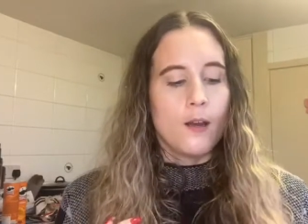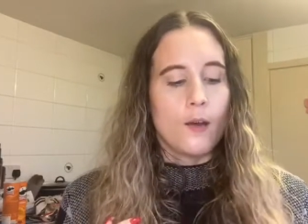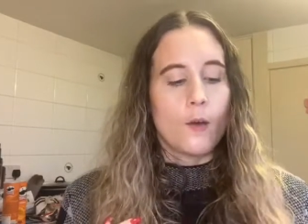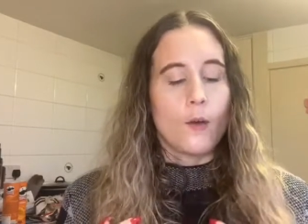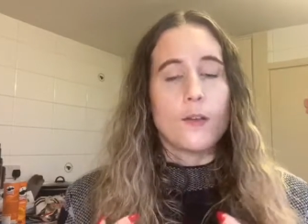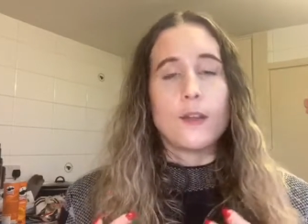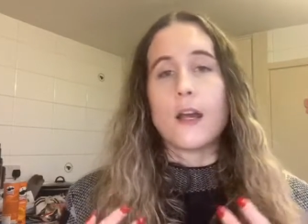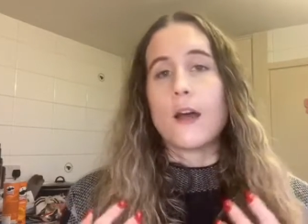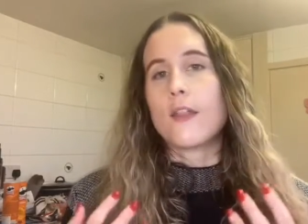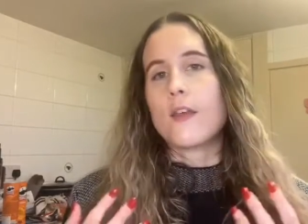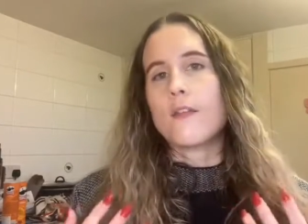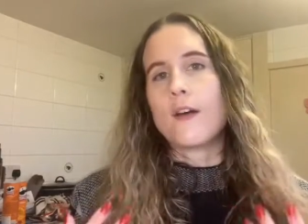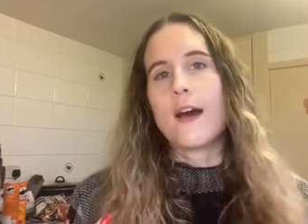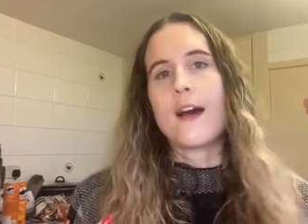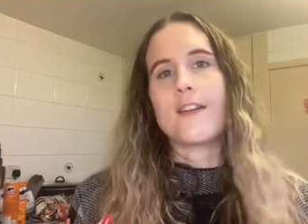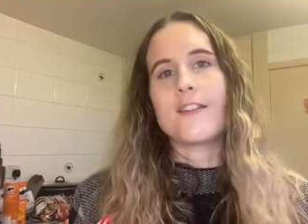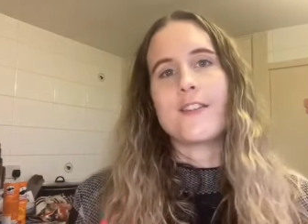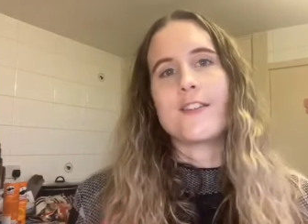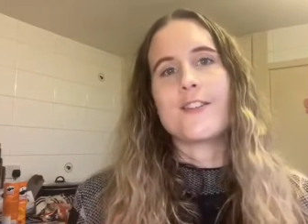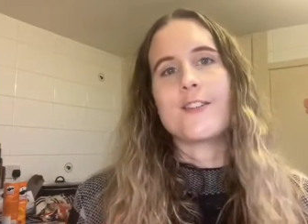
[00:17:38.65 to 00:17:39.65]
Now they've
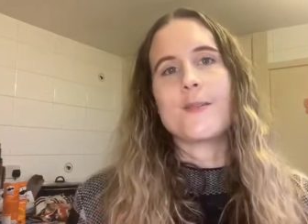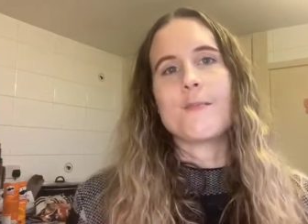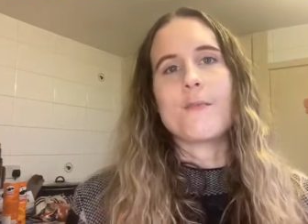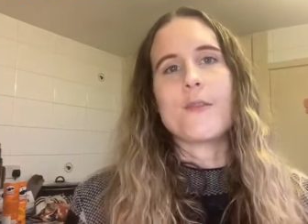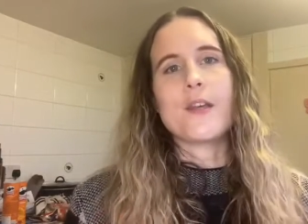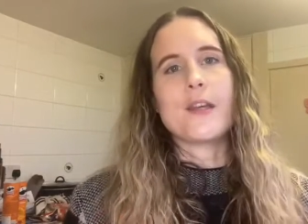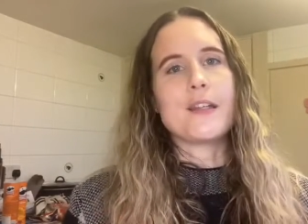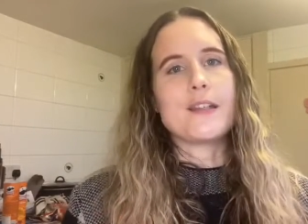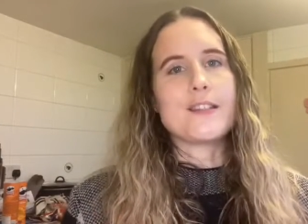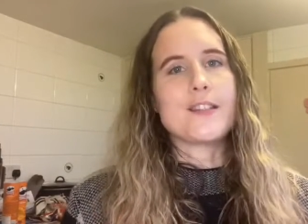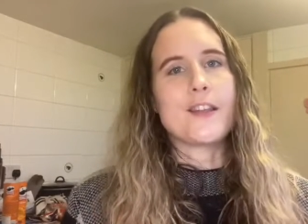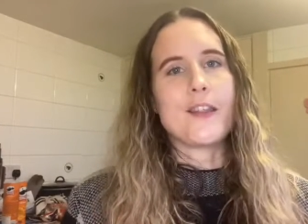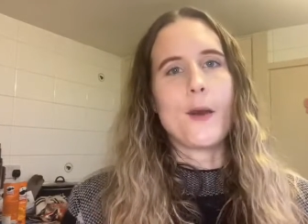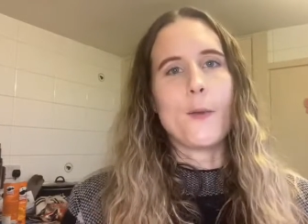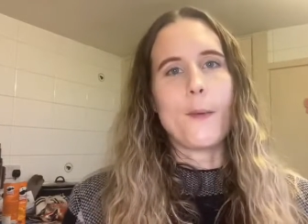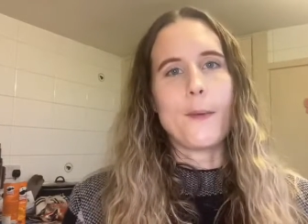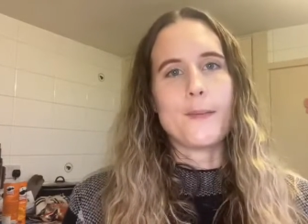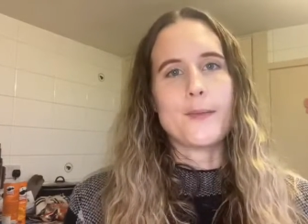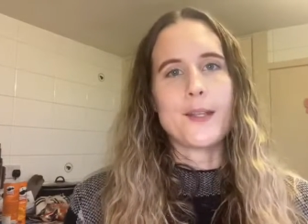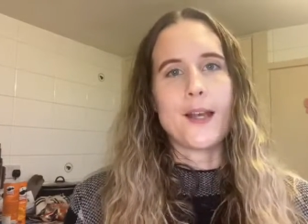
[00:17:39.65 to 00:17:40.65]
added something to their
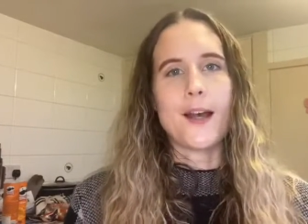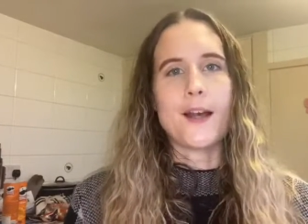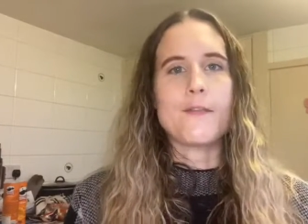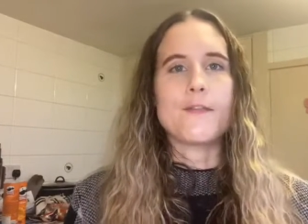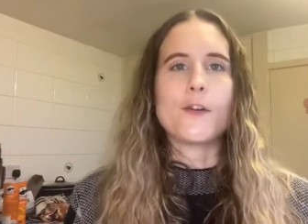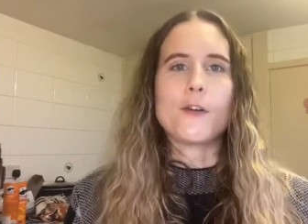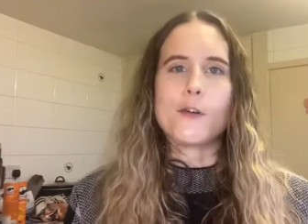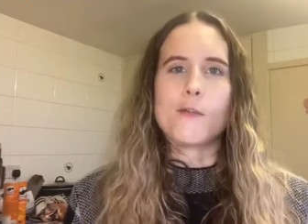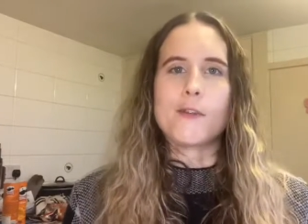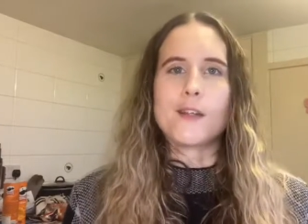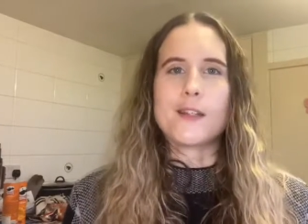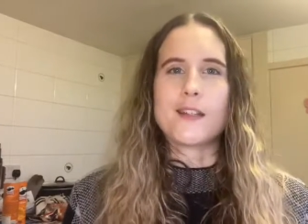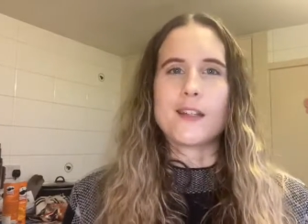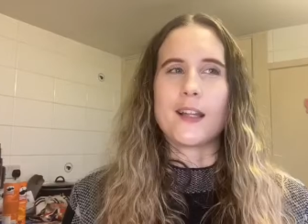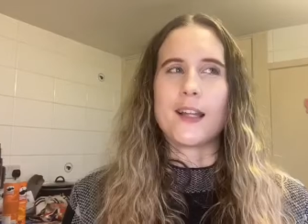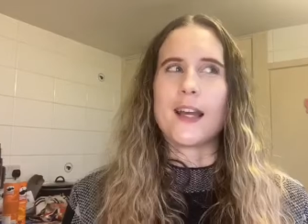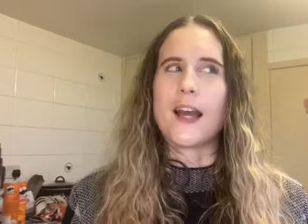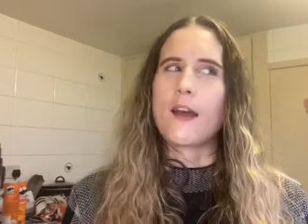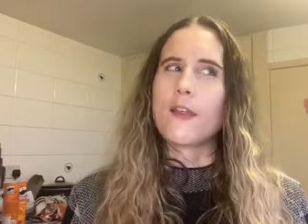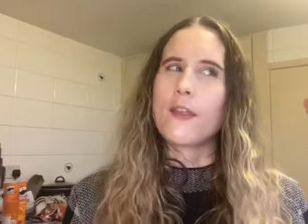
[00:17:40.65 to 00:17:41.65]
website very recently.
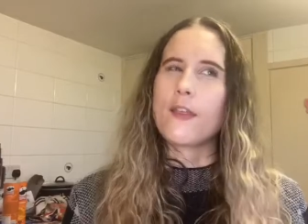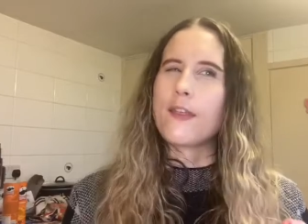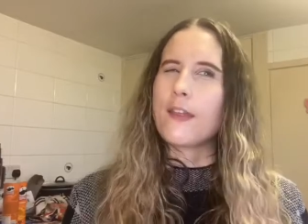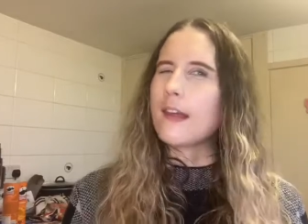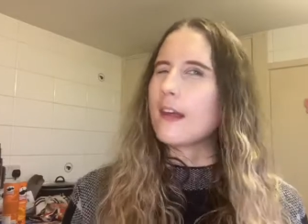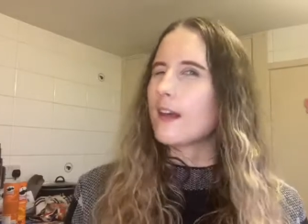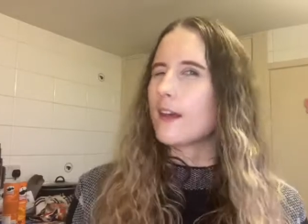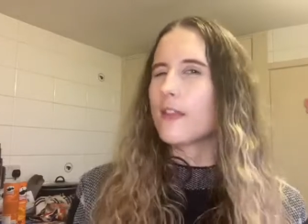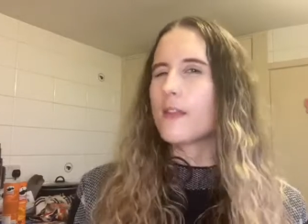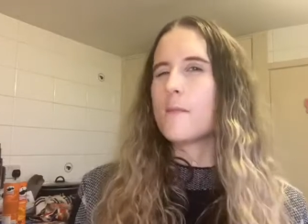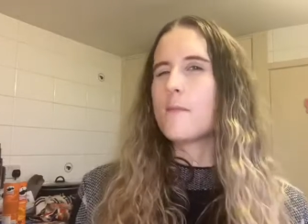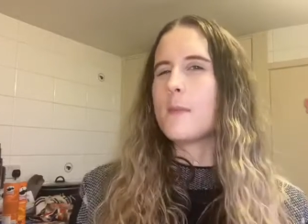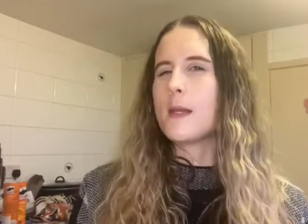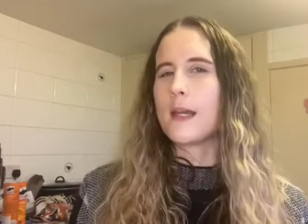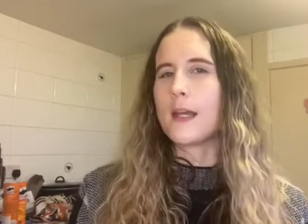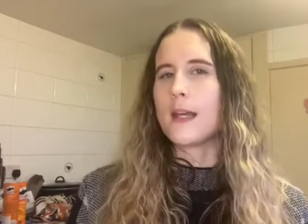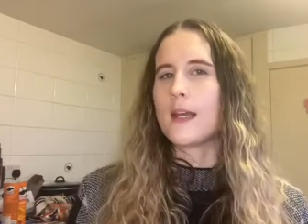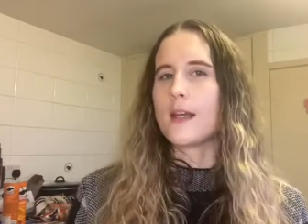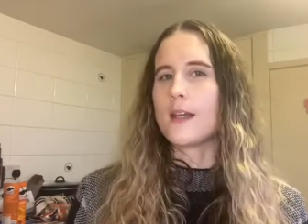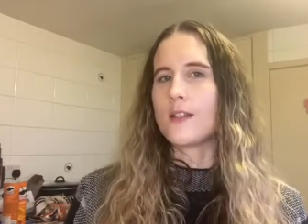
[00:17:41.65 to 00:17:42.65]
I think at the minute
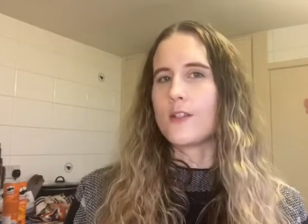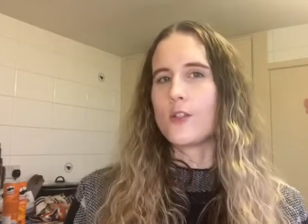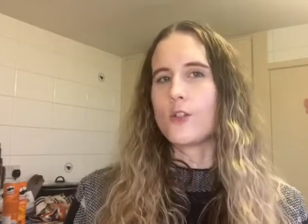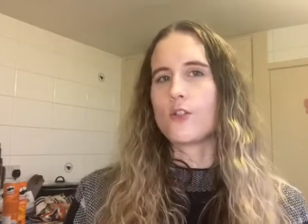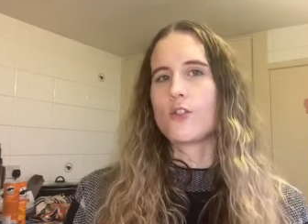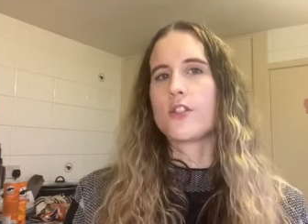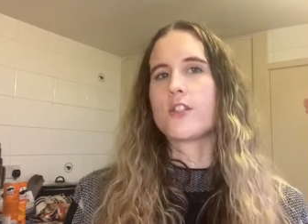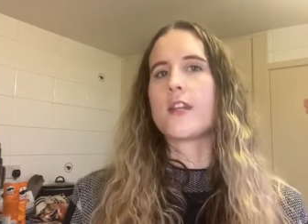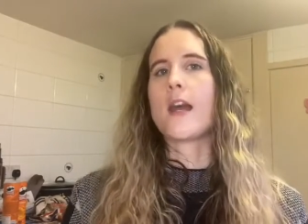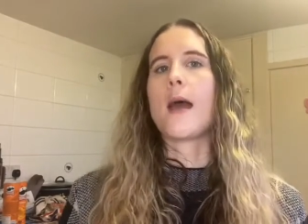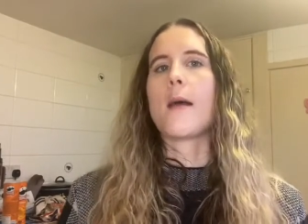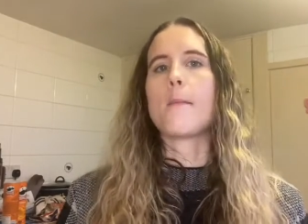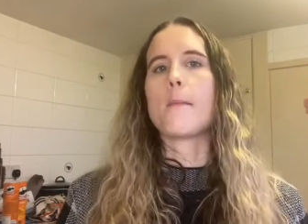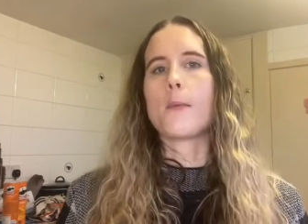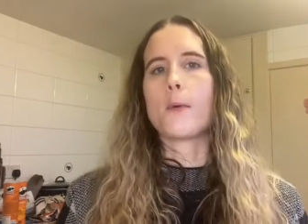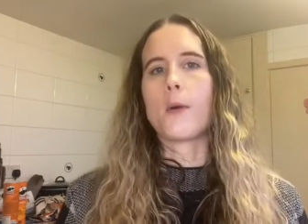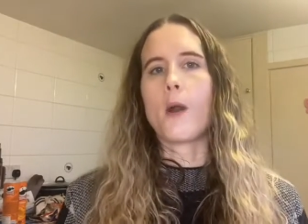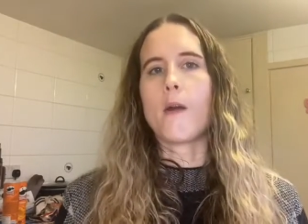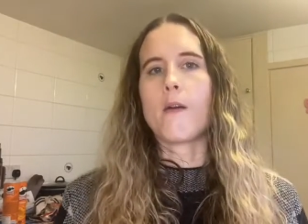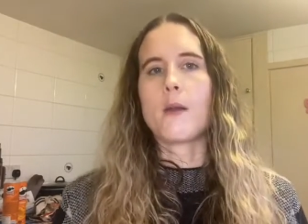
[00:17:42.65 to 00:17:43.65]
it is just
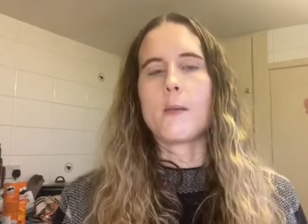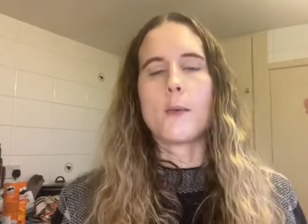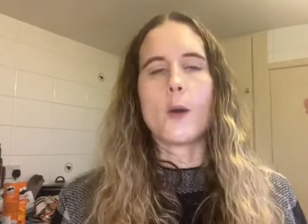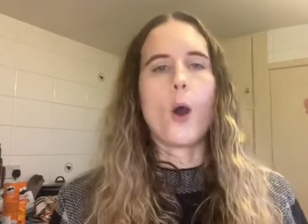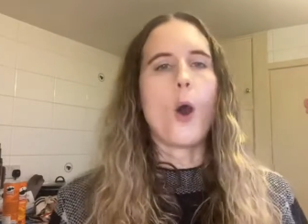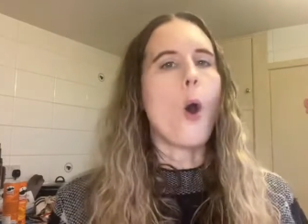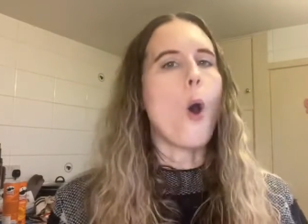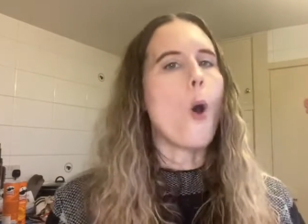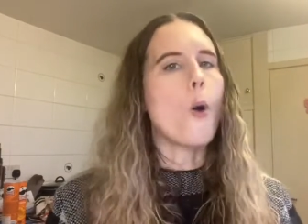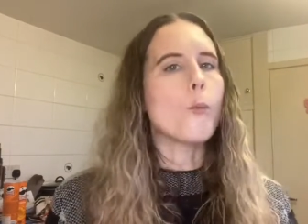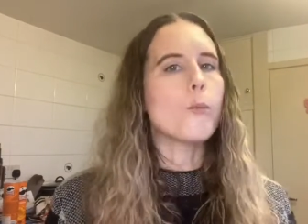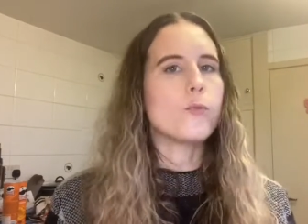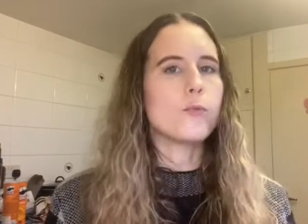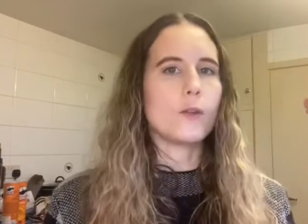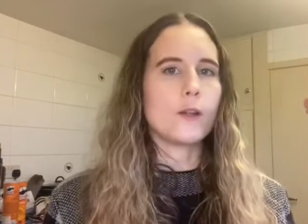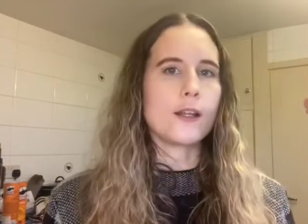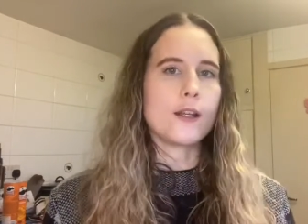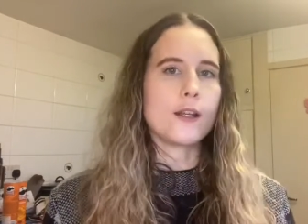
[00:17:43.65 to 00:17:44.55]
temporary, but hopefully